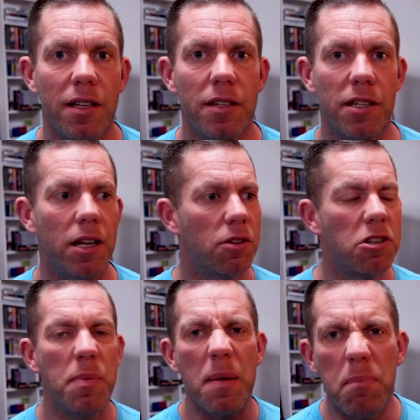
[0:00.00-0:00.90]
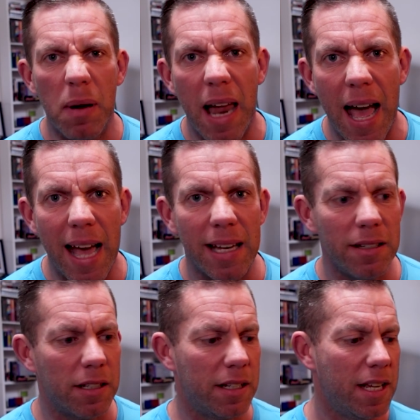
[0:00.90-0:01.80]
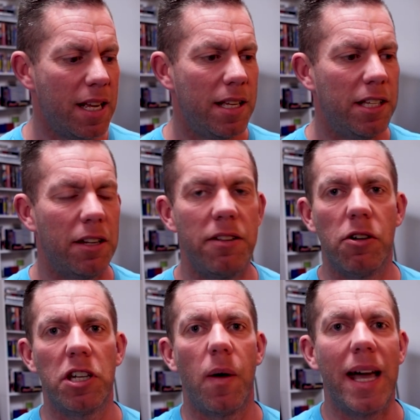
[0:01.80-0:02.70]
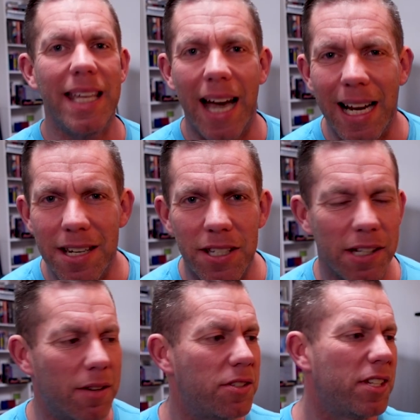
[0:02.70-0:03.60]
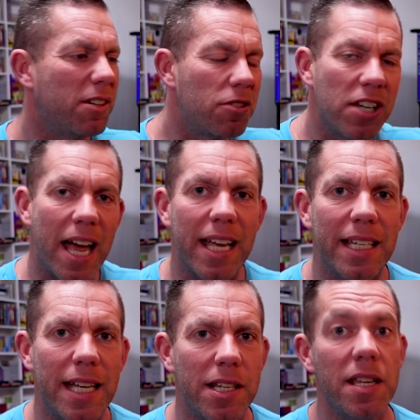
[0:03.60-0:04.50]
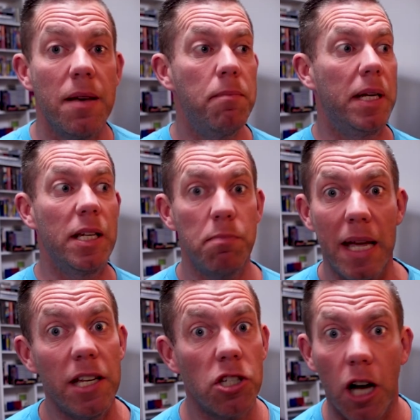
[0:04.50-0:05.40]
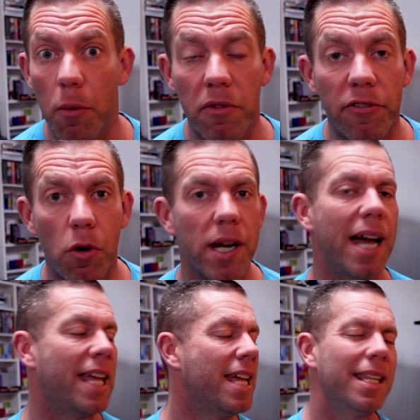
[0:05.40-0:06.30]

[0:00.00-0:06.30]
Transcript: so it looks a bit bland and, you've got no anti-aliasing on, so you've got jagged edges, but it's pin sharp at 4K.